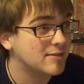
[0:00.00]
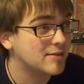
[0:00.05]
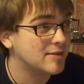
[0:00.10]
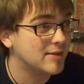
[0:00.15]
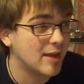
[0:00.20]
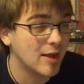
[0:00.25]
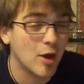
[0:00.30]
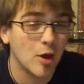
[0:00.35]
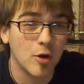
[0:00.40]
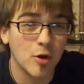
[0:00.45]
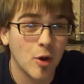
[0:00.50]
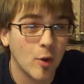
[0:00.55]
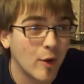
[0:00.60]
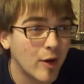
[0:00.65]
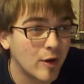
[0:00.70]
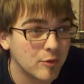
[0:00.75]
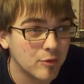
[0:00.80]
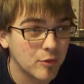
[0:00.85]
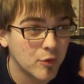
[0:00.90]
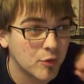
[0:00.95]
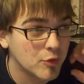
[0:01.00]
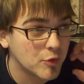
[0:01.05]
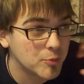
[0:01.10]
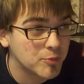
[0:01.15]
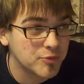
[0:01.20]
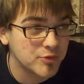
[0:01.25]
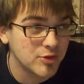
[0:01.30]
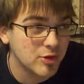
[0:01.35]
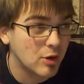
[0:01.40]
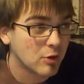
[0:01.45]
They all go out in
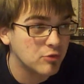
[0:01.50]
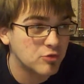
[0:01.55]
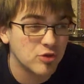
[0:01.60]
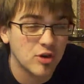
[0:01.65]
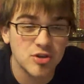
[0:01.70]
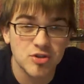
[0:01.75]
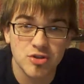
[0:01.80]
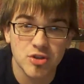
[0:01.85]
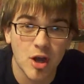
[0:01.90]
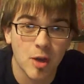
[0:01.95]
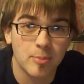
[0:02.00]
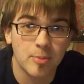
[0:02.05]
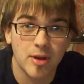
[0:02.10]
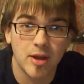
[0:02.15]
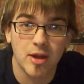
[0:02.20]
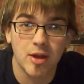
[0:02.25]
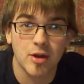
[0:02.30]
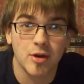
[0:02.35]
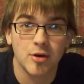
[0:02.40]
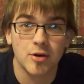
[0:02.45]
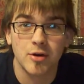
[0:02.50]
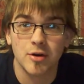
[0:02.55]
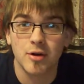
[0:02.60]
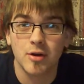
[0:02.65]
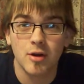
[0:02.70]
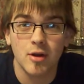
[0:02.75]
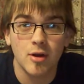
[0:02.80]
groups and go dress shopping or